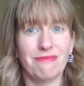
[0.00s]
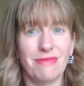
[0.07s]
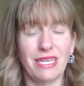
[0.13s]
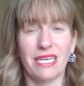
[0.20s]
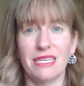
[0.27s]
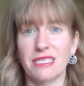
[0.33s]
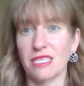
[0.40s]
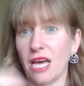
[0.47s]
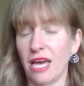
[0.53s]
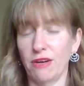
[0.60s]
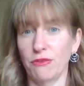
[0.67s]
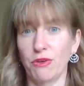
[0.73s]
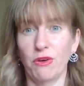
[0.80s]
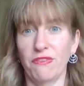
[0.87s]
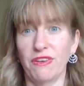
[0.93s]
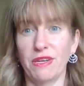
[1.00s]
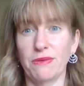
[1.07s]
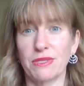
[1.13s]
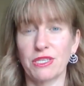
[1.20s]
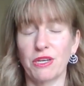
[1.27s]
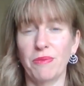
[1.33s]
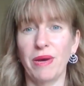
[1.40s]
because I don't know if
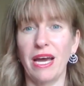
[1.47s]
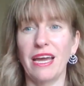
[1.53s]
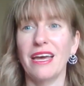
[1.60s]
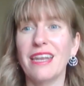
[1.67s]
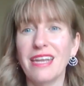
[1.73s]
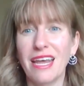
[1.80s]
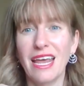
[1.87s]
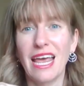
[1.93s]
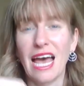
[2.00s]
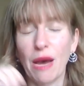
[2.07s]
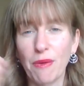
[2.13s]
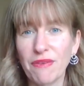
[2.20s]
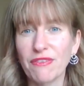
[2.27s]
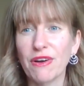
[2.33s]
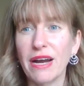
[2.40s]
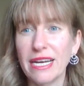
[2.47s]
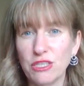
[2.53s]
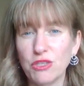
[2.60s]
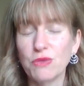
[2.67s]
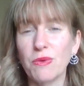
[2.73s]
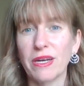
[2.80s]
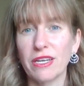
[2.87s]
anyone's going to buy it. However, I
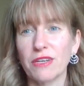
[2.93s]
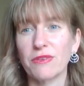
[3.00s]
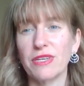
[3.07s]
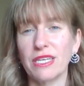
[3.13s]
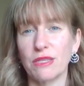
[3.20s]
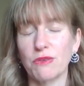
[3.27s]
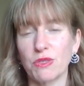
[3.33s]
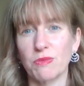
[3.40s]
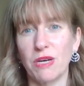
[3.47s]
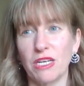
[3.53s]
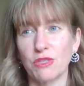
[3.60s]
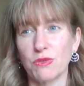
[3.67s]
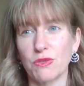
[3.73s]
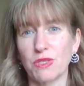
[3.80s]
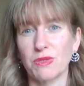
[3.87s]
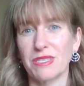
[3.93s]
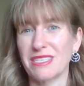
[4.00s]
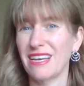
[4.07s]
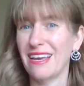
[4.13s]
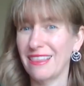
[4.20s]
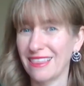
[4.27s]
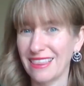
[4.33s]
do want to create those modules
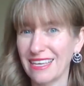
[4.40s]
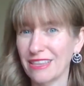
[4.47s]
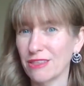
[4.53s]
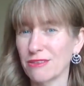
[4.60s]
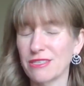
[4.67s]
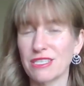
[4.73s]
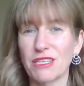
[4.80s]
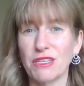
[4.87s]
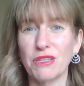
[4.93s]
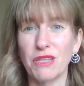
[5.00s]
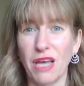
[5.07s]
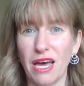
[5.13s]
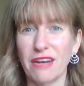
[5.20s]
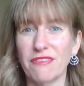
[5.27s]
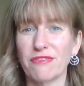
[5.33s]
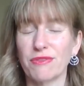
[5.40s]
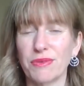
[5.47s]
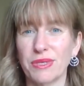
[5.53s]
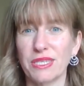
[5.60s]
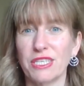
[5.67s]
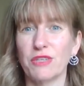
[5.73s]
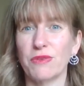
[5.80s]
because I think there's a lot of
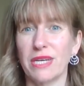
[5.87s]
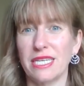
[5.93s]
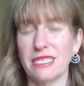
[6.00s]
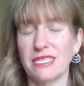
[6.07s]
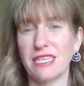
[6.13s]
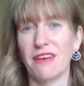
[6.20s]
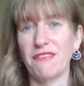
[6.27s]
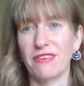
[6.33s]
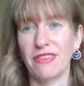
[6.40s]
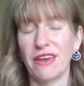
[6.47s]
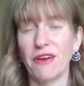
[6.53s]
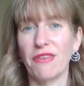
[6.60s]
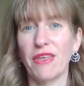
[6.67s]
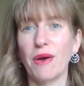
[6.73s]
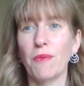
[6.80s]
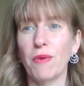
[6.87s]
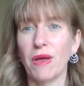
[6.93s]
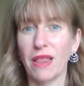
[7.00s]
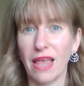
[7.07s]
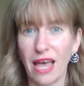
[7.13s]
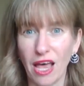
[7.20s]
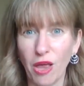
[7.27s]
really great stuff in there that
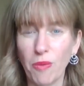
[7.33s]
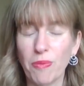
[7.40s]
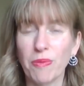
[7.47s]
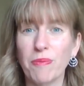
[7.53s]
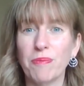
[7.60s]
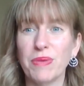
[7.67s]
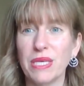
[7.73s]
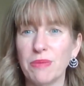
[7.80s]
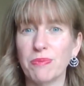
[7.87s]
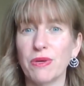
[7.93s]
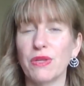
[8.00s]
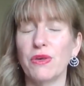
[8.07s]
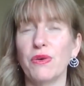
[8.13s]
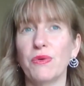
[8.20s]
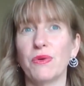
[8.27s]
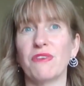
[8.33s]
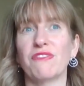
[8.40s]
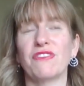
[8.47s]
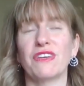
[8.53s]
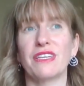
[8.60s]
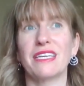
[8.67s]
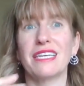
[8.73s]
will help people who are
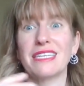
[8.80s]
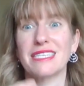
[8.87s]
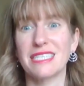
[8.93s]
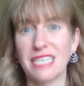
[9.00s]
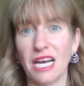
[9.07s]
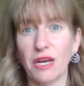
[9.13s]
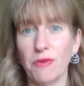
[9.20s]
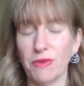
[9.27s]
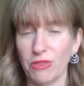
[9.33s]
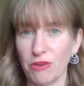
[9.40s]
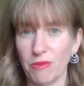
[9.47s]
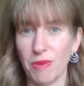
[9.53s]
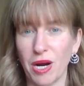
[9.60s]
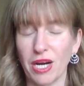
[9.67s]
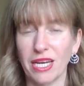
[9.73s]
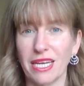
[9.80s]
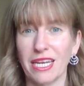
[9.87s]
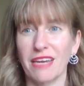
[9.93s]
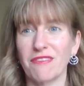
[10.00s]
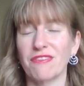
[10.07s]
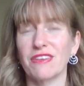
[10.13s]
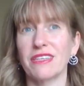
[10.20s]
feeling stuck with their
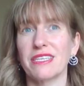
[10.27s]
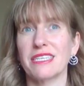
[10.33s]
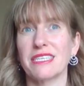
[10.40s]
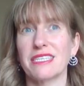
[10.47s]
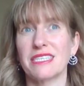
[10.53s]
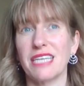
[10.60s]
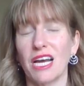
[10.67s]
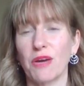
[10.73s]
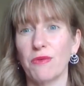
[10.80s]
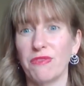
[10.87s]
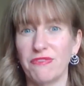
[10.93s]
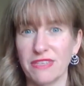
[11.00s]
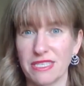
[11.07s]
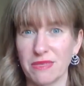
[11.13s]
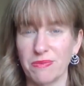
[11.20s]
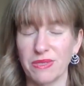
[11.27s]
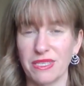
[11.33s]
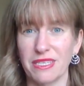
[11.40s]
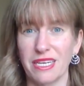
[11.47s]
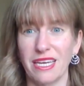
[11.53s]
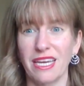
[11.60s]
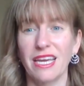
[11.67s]
marketing, feeling stuck with
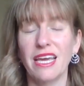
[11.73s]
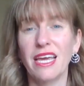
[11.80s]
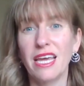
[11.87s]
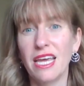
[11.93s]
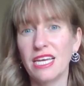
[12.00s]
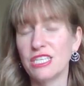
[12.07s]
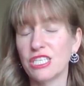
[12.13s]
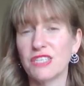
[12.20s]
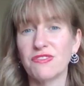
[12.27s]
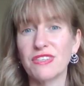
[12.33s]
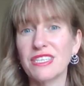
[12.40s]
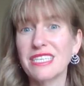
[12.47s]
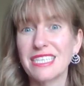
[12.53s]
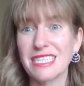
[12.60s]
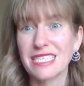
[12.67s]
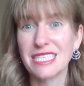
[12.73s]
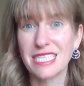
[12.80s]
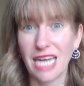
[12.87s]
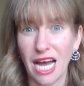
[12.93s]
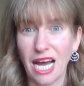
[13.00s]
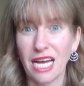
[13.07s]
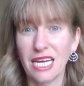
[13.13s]
visibility, just feeling
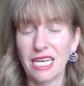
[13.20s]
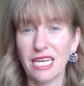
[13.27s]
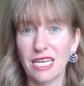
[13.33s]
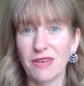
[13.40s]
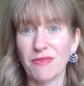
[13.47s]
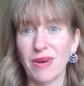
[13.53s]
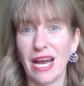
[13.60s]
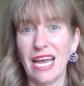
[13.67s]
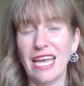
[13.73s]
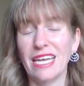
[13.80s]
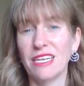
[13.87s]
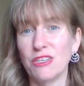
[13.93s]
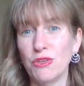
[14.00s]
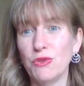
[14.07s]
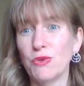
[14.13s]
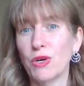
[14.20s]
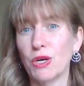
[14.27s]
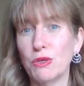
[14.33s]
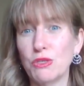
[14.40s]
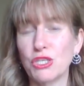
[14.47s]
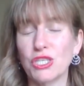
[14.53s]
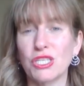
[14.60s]
stuck, right? New
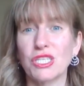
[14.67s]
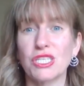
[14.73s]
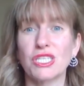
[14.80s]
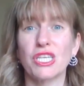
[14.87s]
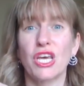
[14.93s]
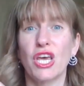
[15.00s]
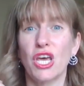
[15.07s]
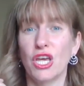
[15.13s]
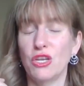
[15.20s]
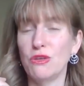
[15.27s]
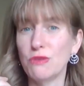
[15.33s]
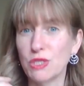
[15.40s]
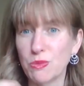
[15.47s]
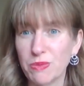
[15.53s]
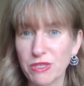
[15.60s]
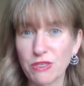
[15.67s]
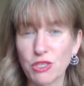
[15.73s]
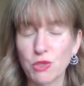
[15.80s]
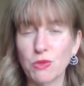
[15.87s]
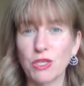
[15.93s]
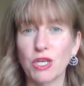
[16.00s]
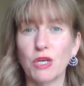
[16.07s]
coaches, new
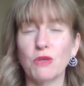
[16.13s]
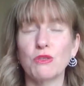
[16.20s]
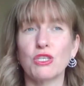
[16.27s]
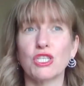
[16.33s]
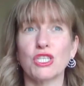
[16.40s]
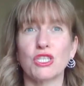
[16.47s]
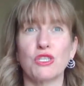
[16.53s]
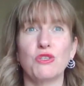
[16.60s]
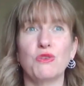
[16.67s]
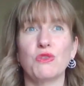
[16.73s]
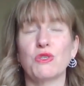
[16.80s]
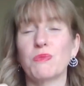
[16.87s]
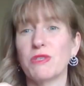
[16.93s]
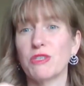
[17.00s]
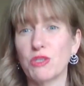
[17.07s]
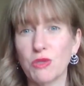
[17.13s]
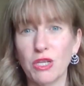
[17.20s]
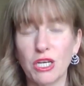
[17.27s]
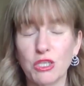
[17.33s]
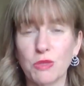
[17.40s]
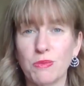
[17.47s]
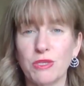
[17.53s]
spiritual coaches, new spiritual
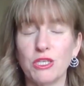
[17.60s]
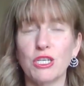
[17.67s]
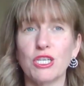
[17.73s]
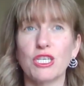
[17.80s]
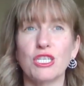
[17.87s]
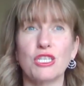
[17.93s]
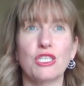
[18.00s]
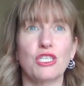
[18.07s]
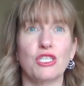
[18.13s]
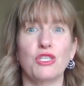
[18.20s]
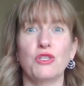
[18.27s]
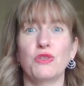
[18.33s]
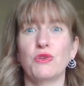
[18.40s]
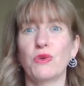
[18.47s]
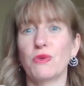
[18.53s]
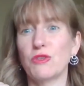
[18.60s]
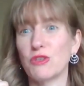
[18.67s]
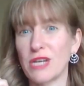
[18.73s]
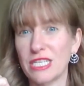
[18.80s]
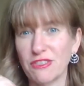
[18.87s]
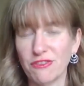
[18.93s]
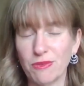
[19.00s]
entrepreneurs, new
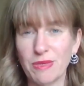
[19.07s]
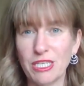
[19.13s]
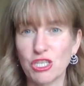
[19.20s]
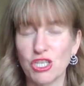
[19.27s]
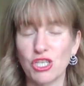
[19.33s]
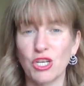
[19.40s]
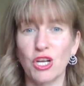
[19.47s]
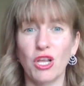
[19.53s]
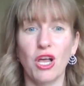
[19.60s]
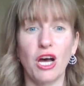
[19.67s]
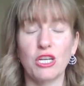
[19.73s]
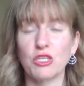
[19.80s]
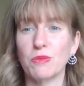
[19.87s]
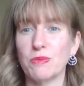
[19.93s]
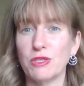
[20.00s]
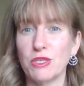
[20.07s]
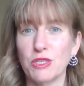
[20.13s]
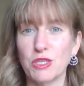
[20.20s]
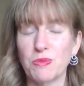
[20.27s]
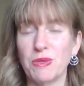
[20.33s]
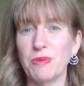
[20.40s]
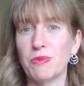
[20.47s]
transformational
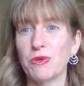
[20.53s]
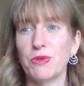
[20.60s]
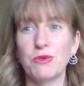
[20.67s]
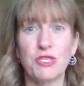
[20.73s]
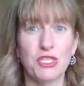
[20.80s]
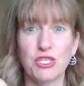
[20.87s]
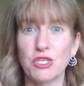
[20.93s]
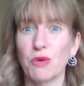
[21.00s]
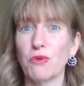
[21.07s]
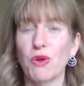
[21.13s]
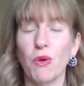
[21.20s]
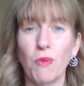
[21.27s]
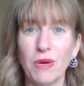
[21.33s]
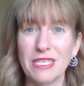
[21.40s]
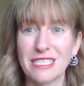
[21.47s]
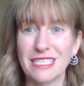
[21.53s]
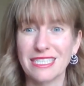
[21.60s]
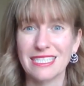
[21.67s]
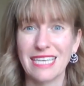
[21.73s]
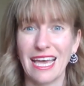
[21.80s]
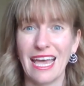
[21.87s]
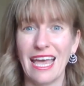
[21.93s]
entrepreneurs, people who just don't know what to
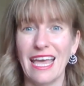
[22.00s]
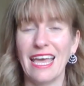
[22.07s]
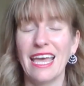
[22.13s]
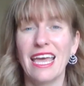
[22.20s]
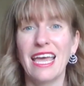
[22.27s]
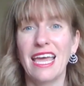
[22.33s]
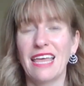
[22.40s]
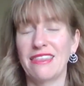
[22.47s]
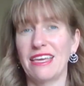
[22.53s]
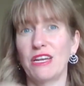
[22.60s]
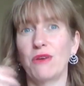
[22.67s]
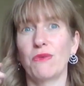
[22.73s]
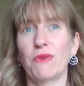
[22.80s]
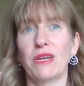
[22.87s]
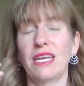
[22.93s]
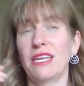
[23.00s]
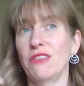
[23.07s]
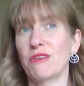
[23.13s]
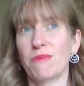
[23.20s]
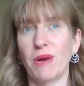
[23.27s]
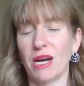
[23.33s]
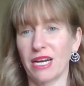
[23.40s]
say. They don't, in
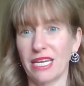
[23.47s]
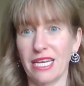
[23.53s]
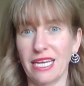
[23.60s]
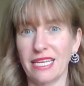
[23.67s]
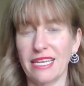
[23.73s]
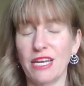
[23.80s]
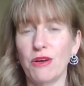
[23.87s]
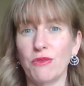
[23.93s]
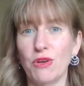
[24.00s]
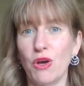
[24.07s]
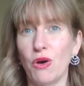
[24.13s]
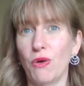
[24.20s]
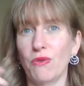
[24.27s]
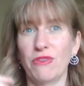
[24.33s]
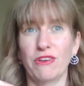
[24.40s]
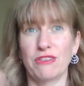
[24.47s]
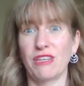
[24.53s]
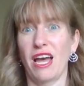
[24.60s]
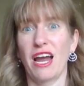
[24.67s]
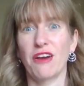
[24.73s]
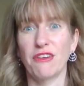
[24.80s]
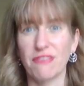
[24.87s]
their marketing, they don't know, they're
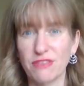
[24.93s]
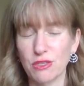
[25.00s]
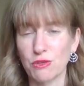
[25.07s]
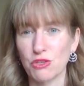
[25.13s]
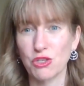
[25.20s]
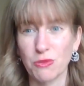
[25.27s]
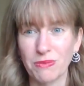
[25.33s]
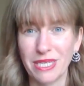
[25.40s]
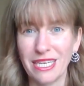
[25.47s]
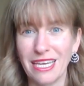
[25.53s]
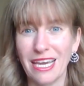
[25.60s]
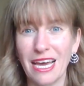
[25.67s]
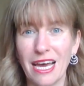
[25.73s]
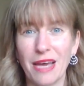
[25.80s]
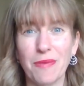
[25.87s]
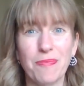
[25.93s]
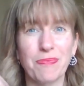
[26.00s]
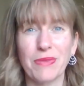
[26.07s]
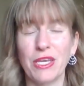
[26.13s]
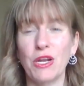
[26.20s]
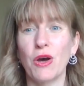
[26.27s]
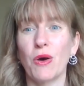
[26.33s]
tired of social media.
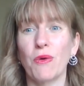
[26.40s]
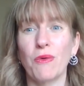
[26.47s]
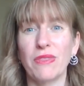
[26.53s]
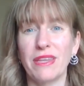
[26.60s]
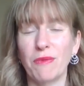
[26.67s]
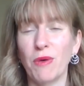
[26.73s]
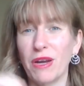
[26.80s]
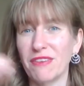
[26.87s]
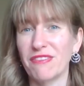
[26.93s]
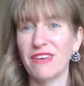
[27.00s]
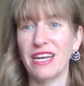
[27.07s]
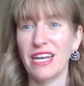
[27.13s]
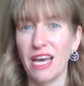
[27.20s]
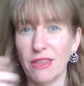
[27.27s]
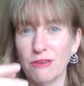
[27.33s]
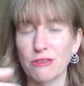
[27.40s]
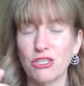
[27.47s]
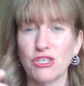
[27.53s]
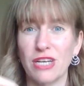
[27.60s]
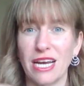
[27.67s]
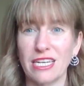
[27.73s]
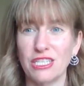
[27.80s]
They want to find other
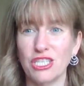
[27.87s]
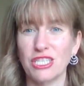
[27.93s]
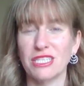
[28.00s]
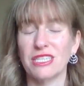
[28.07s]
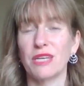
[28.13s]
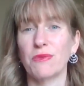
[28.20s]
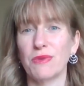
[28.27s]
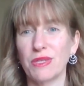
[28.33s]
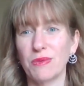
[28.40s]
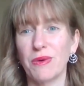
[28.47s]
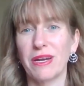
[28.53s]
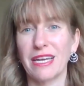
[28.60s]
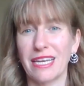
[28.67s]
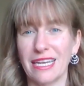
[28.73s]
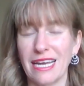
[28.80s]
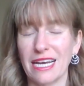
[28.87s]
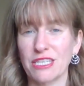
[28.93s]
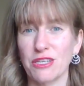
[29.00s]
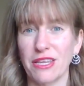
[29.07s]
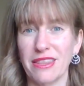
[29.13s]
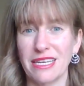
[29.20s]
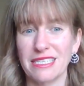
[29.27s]
strategies, and they really want to
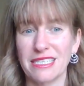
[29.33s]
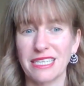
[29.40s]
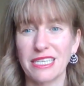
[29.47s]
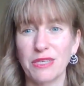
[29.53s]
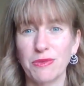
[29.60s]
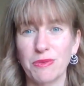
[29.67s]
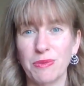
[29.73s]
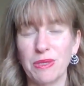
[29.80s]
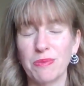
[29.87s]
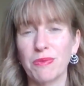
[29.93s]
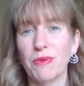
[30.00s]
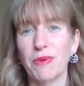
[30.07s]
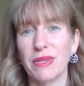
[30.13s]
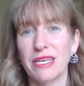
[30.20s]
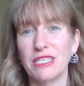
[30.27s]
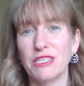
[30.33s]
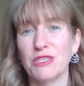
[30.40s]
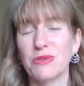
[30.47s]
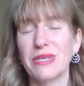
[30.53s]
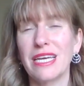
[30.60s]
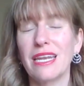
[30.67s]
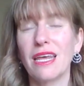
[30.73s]
connect authentically with people while they
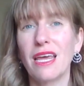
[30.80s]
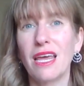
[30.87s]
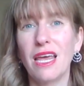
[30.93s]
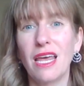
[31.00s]
do it.